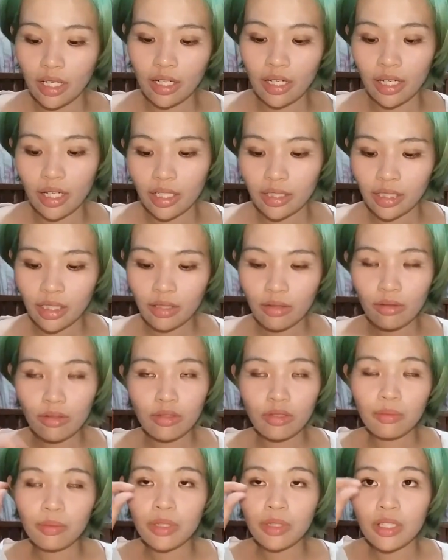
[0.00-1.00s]
Alright, and
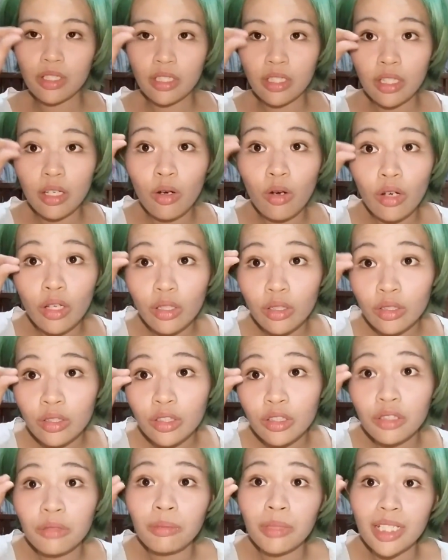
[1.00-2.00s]
also because the oil
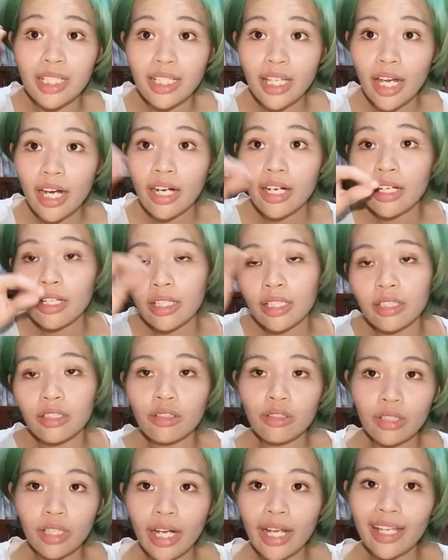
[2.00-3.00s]
on your mascara and
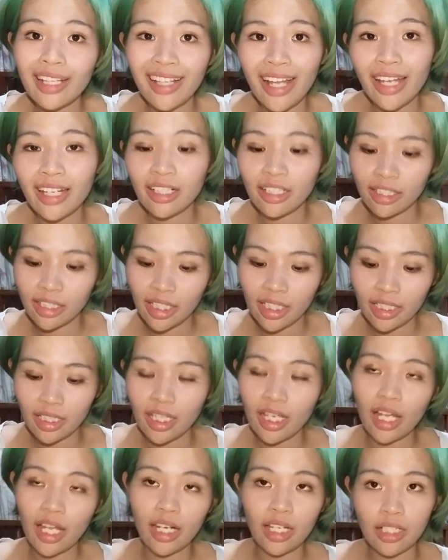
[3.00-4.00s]
your eyeliner
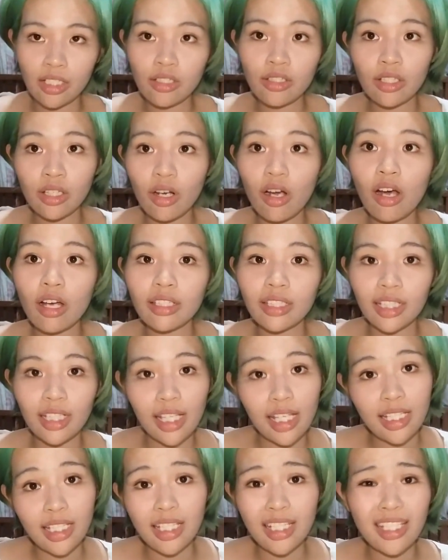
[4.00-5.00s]
can get into the contact
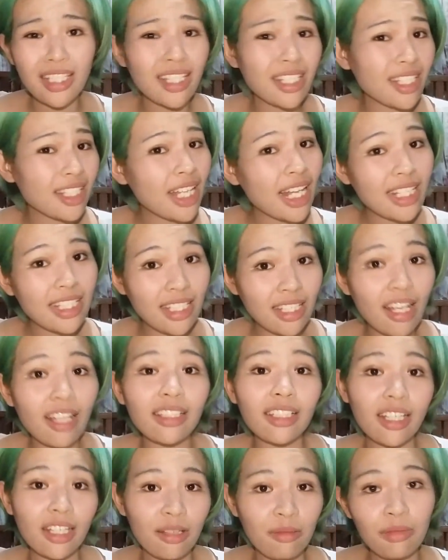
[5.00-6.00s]
lenses, and that's
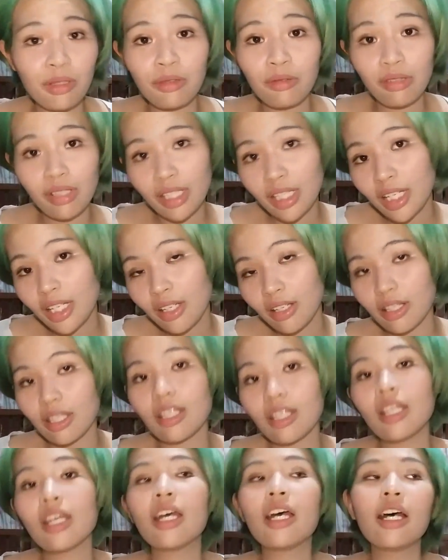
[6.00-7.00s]
not gonna be really good.
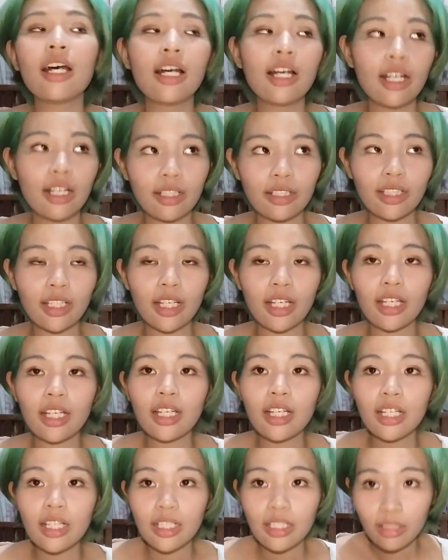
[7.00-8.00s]

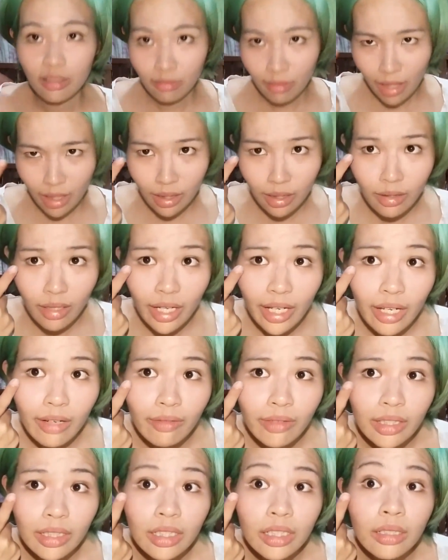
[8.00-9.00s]
Okay, so right now I
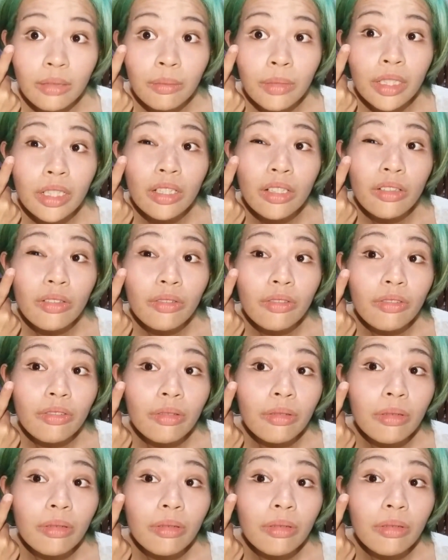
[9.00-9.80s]
have a little bit of